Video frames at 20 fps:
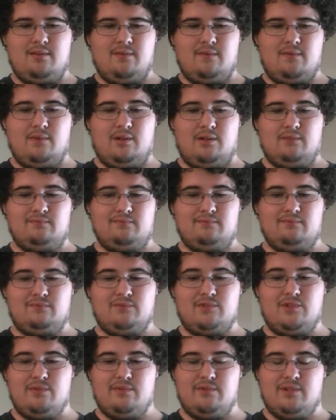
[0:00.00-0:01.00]
Well,
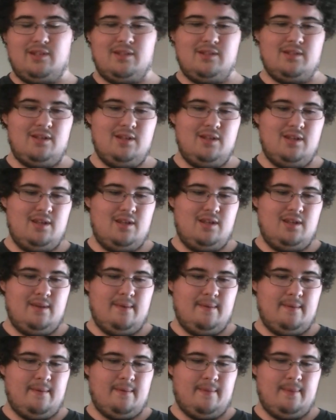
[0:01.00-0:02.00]
2 things.
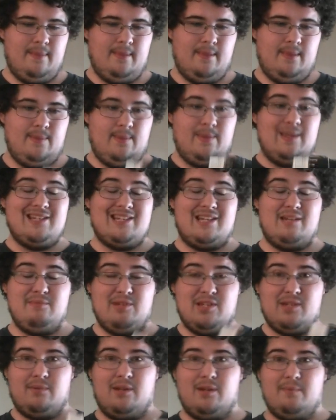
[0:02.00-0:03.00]
This can be
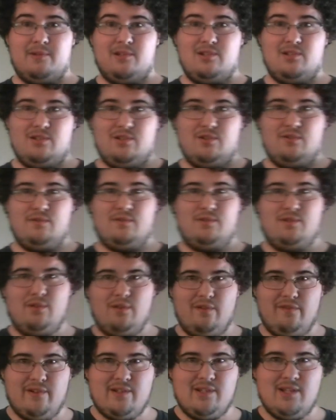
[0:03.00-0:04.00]
split up into two
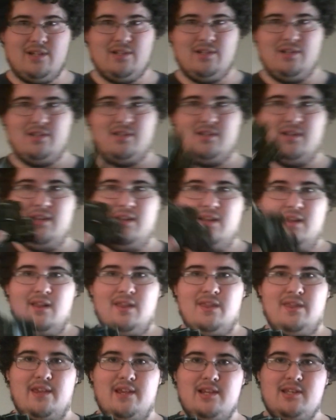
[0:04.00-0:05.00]
different sections.
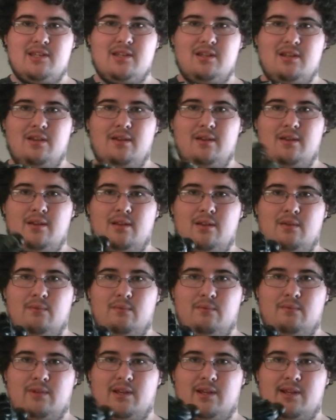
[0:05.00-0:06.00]
This,
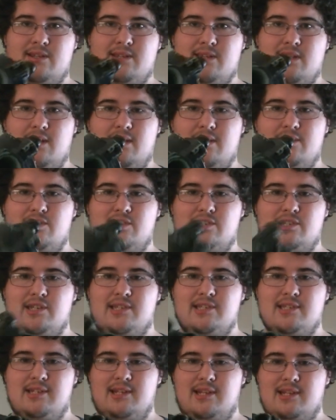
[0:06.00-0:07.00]
like I said, is just
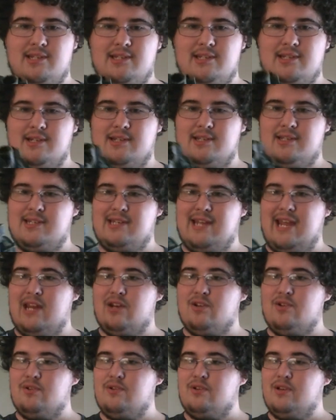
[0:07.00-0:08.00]
it's a
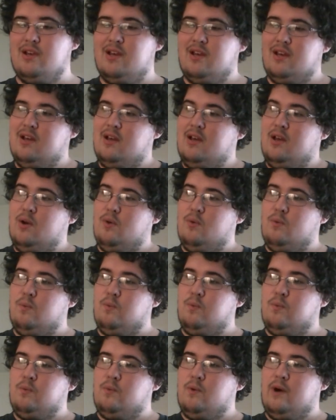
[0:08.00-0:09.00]
standard
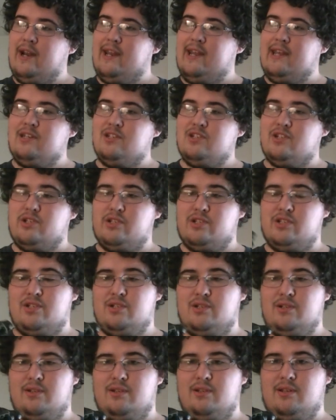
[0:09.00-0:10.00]
1
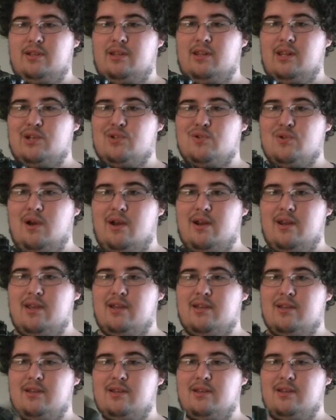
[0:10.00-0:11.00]
inch
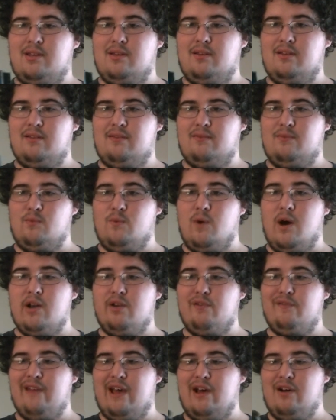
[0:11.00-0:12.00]
electronic
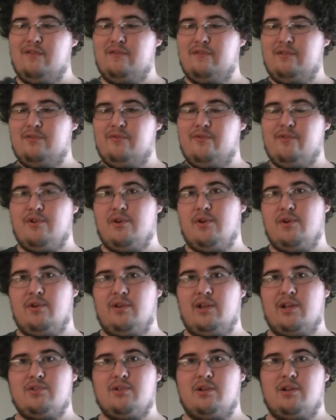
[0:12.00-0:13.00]
water valve for
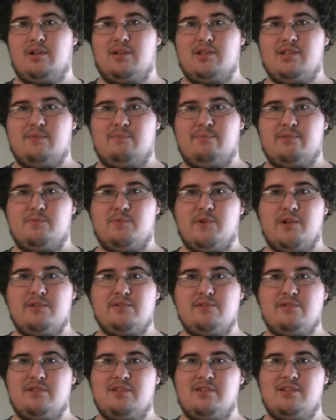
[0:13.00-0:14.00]
electronic
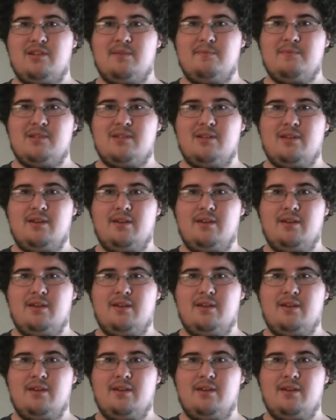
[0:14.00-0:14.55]
sprinkler systems.